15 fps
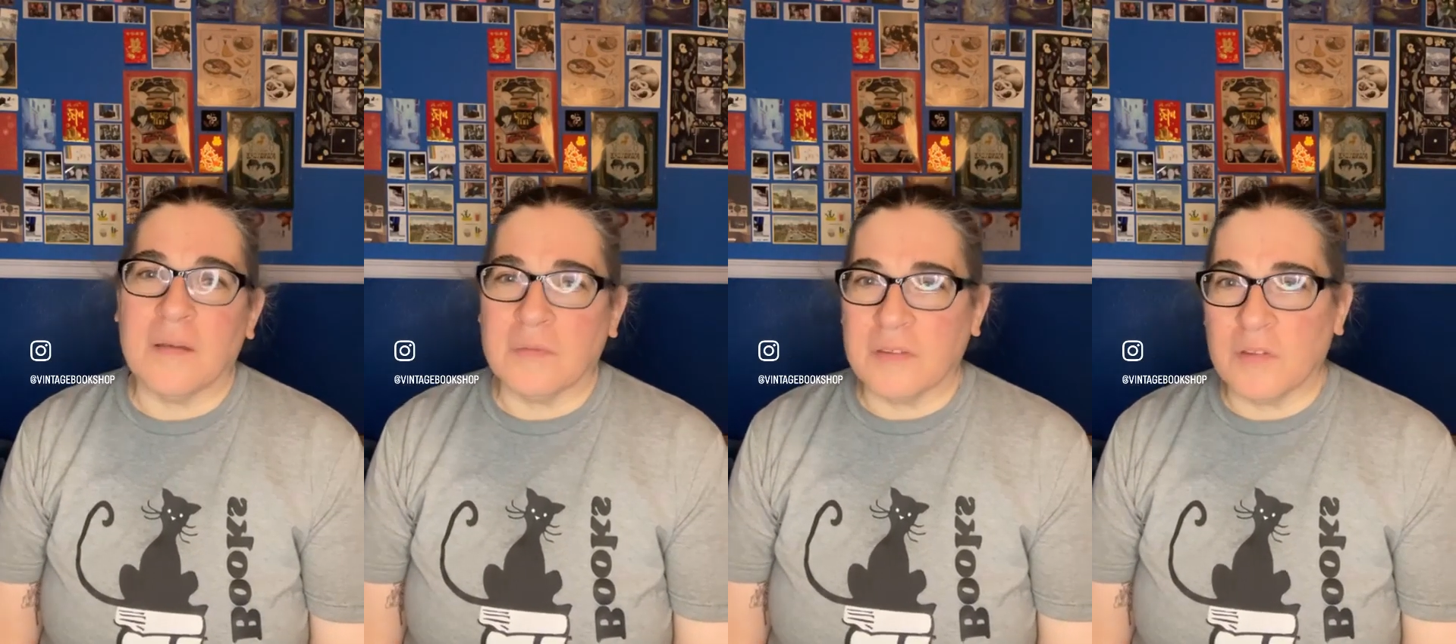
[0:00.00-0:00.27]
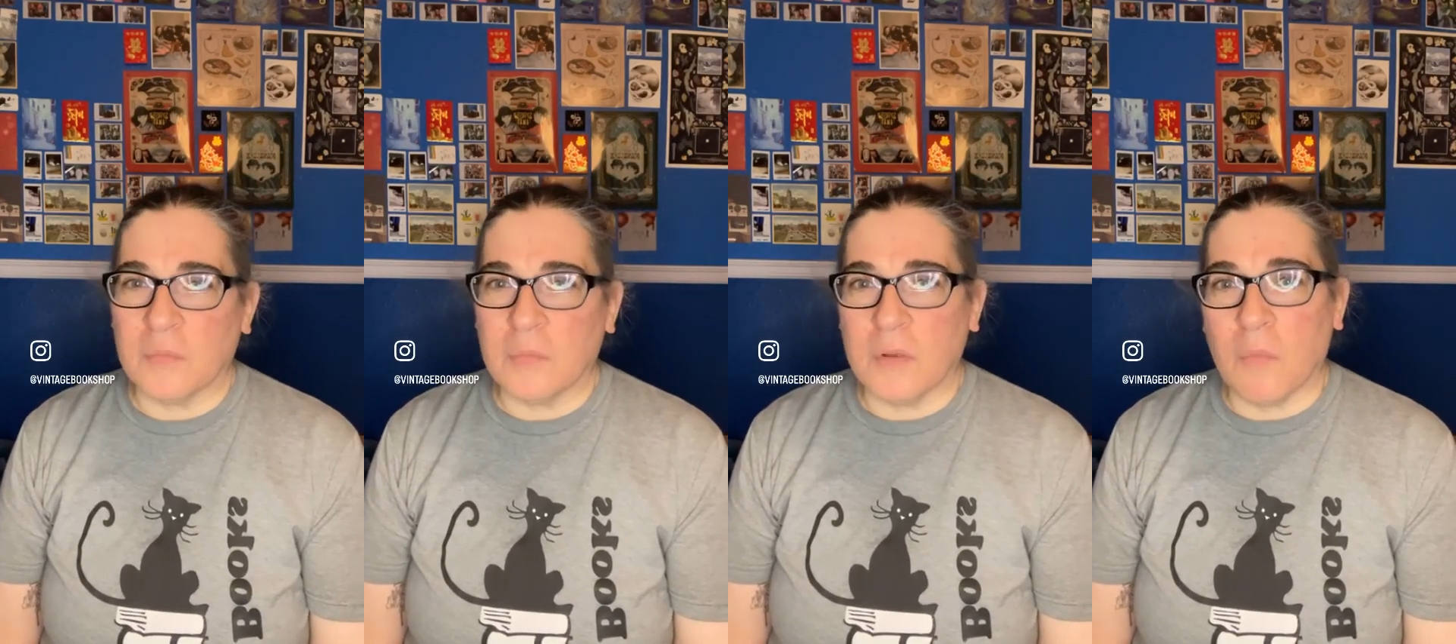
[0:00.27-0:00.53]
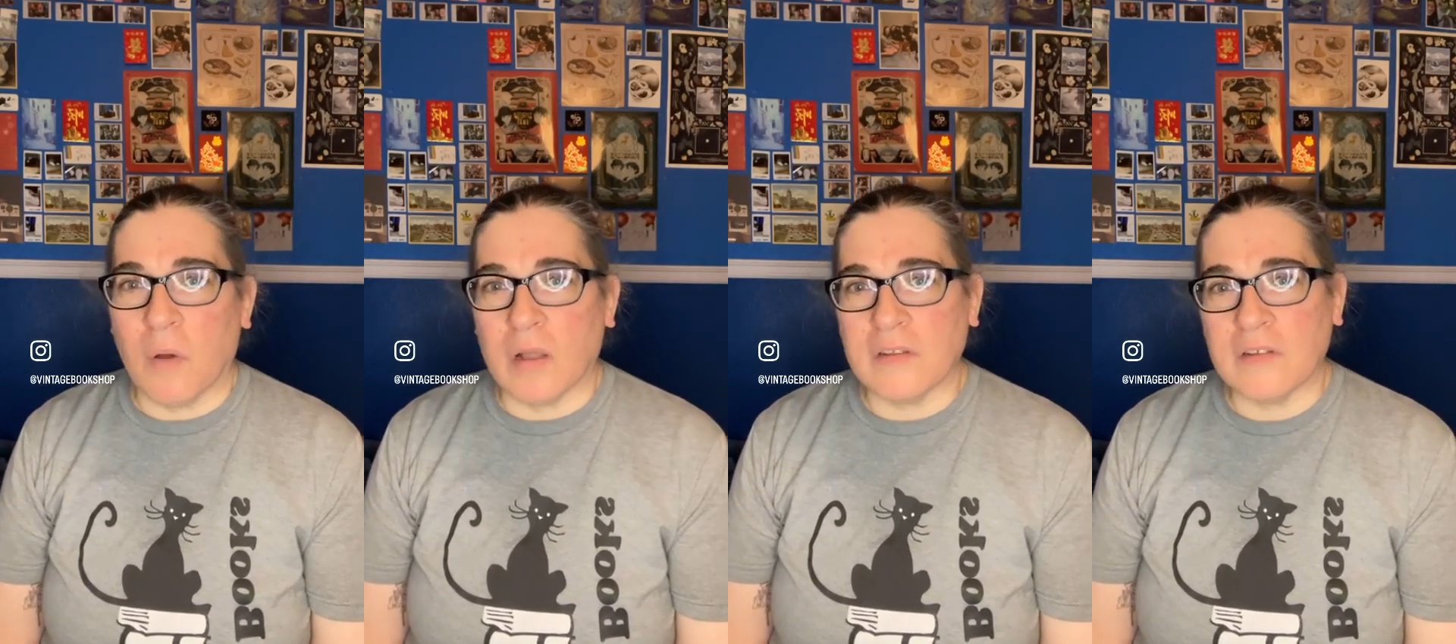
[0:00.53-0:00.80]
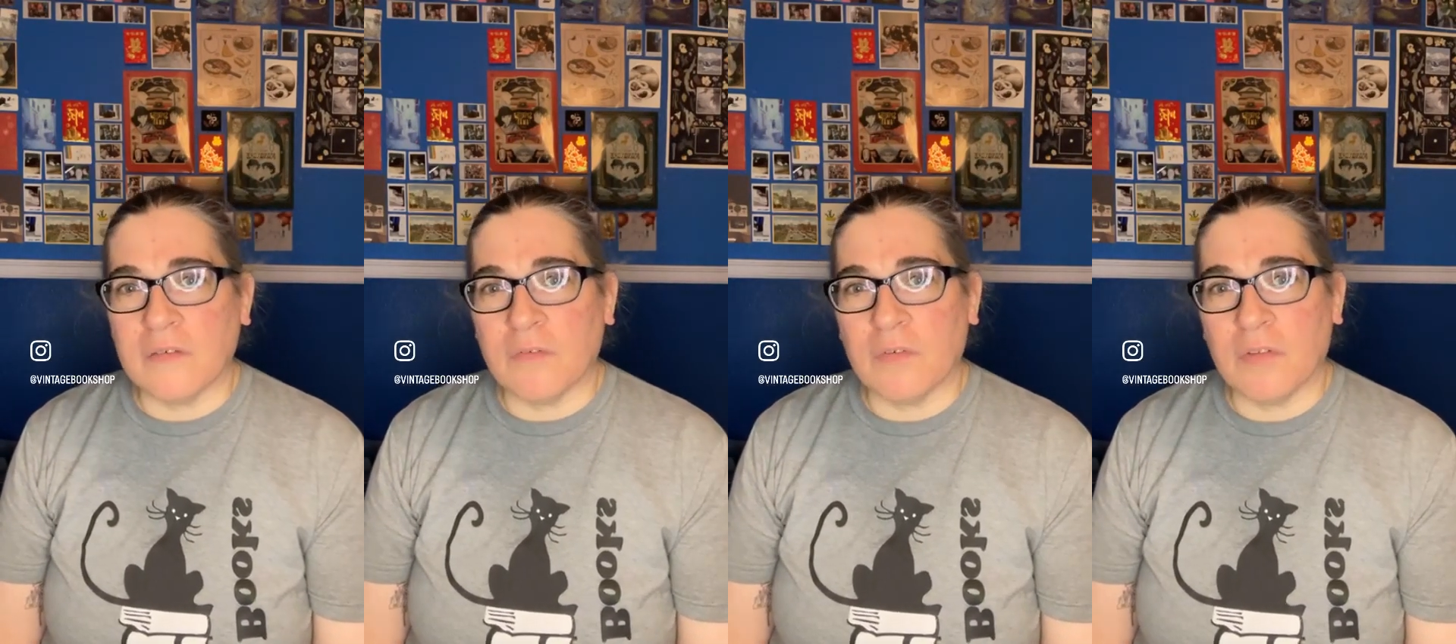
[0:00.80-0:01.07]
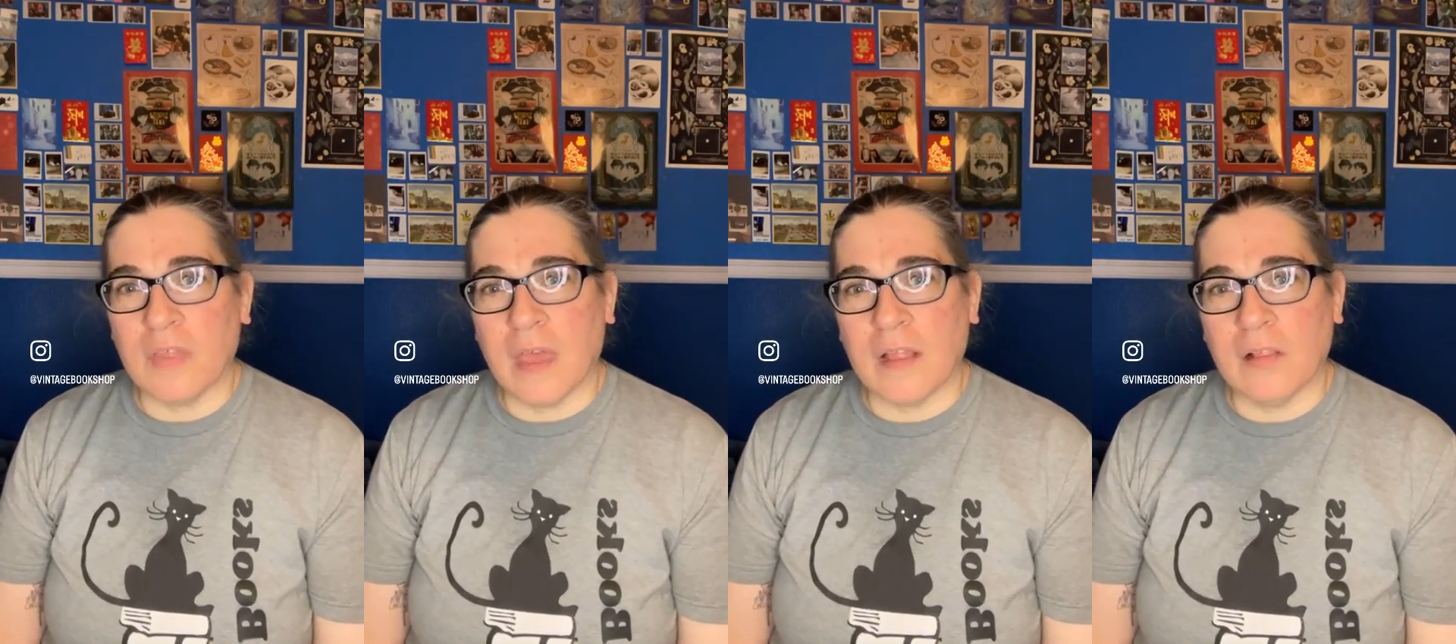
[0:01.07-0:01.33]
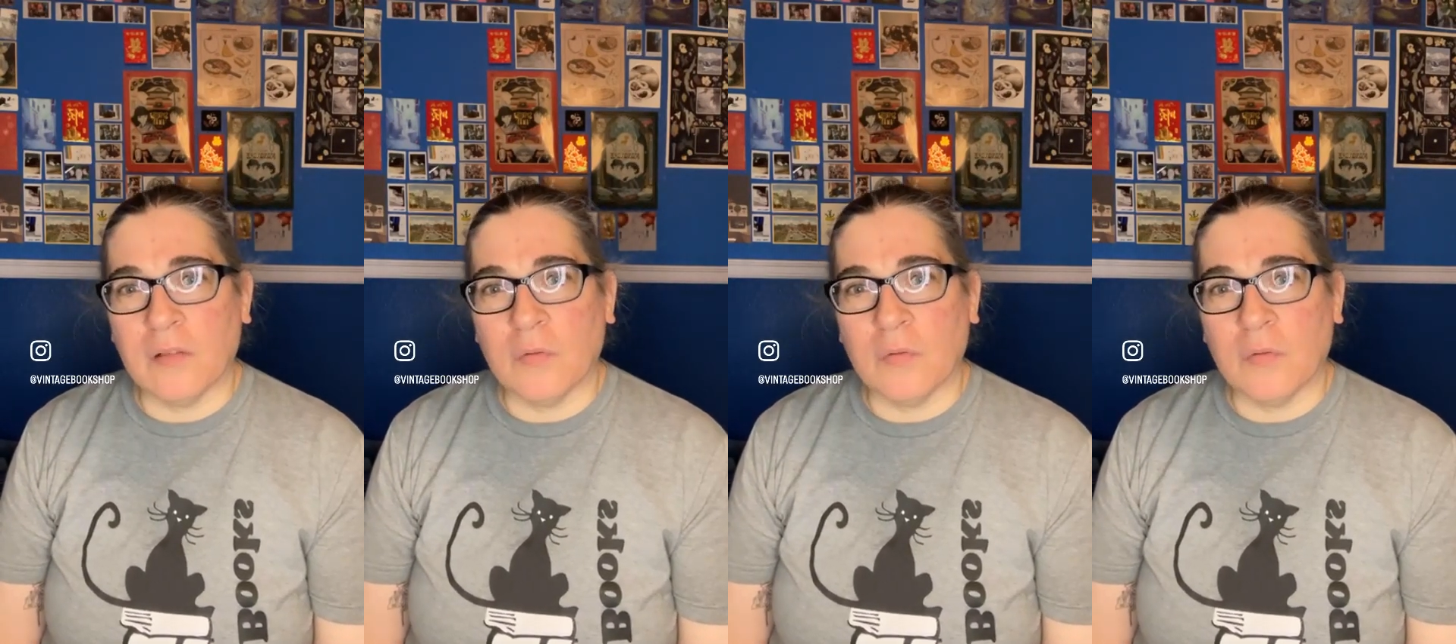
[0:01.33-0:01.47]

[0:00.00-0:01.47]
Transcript: So be watching for that.